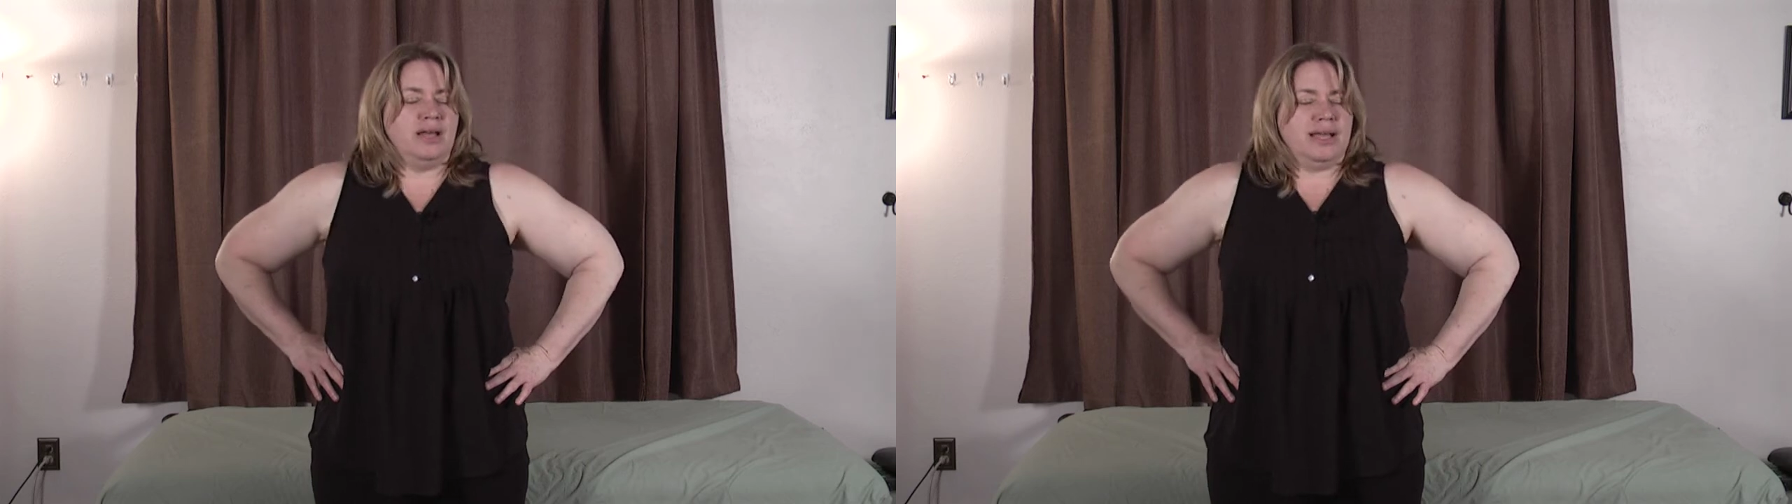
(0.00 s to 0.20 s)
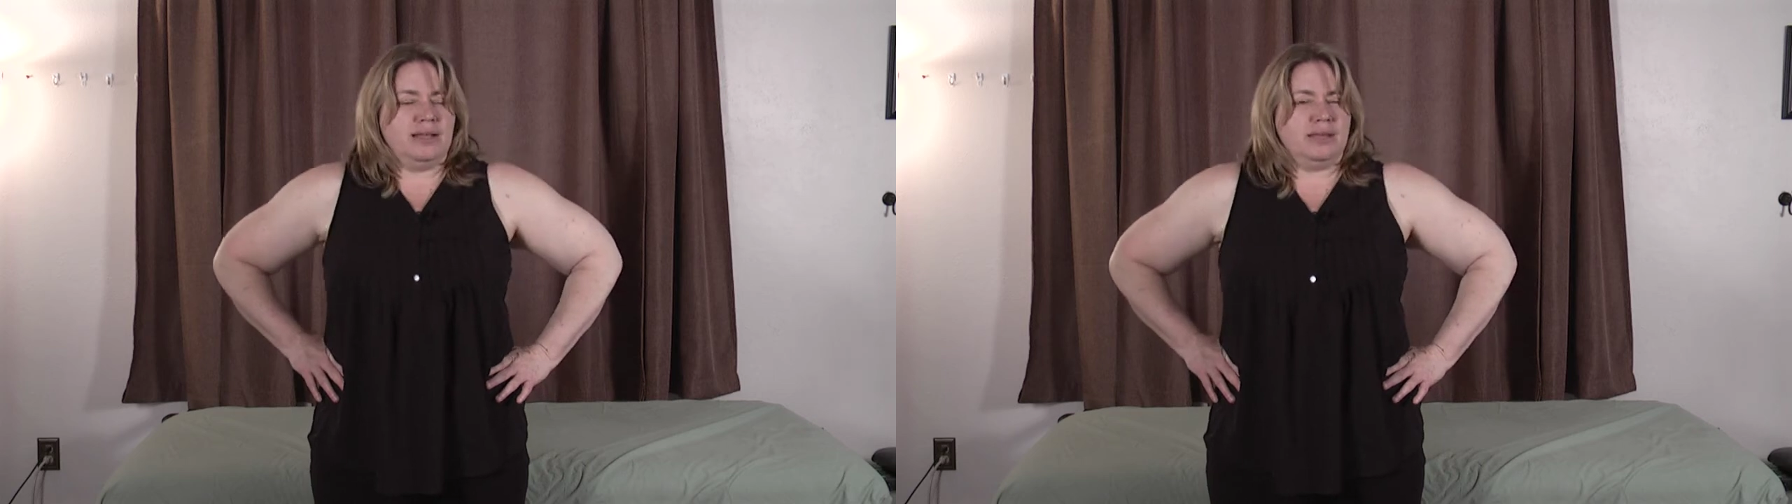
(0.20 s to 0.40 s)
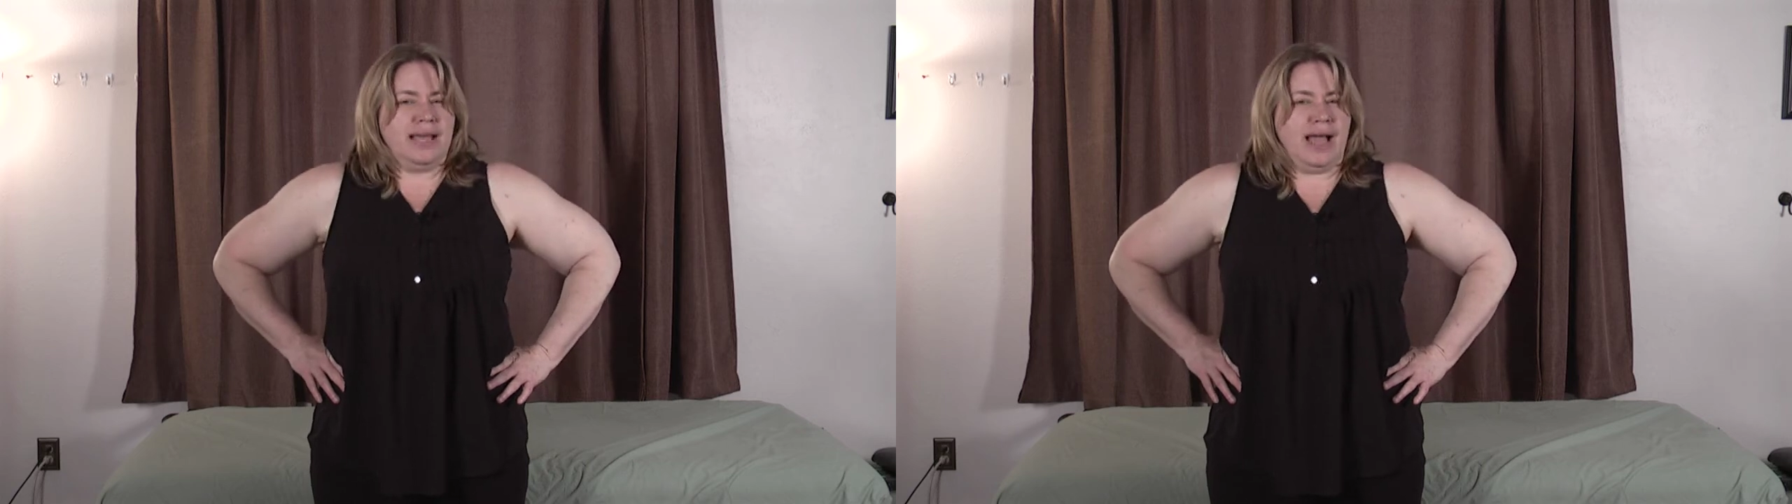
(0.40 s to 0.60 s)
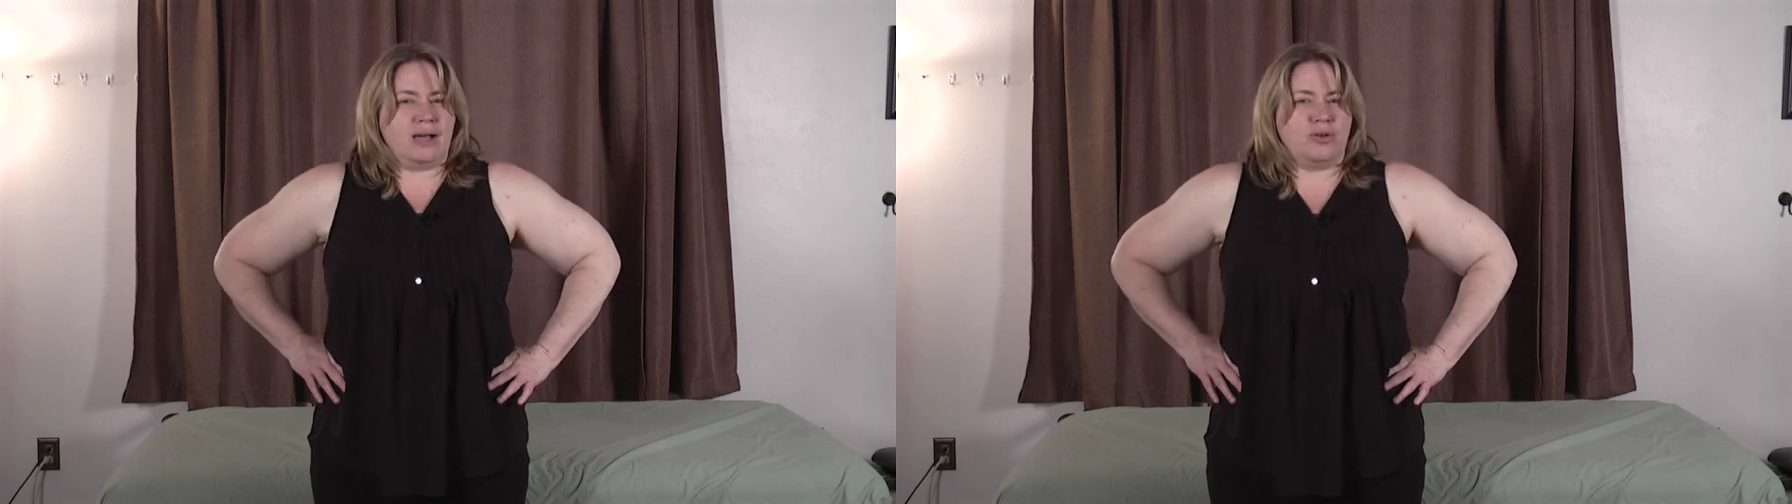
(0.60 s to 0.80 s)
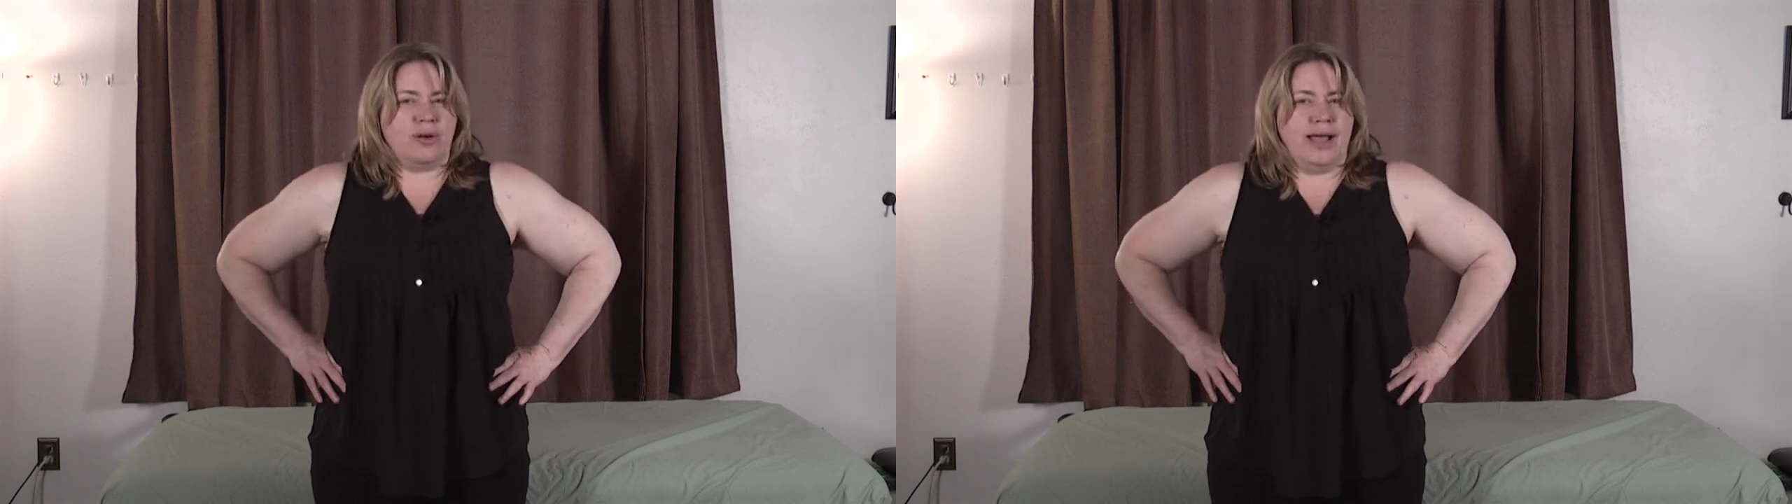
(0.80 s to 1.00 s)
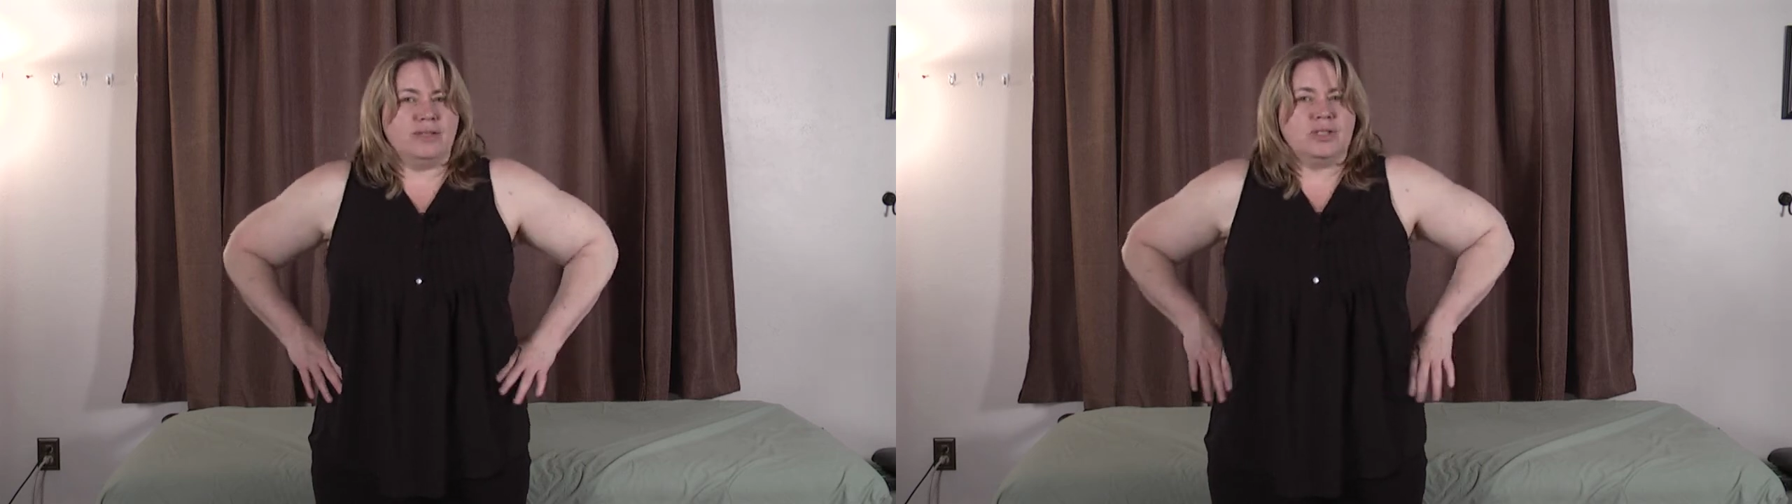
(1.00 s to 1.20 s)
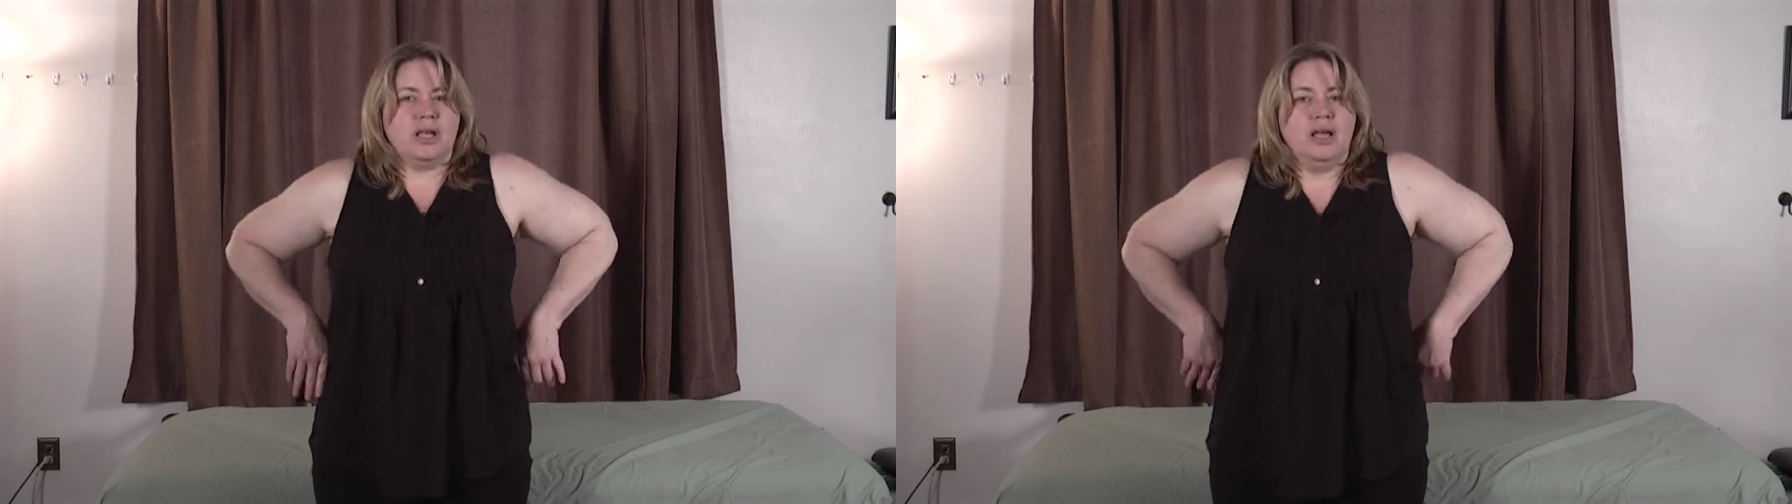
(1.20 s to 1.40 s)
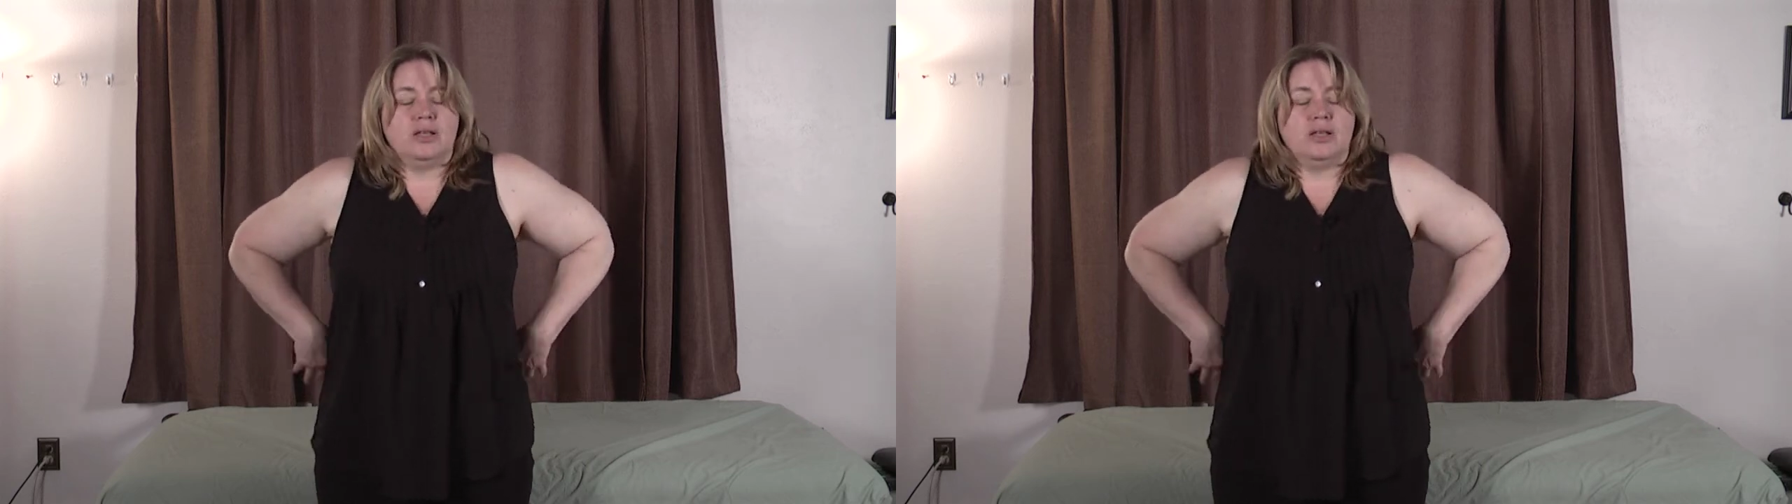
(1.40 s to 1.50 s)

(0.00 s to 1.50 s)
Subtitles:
iliac crest,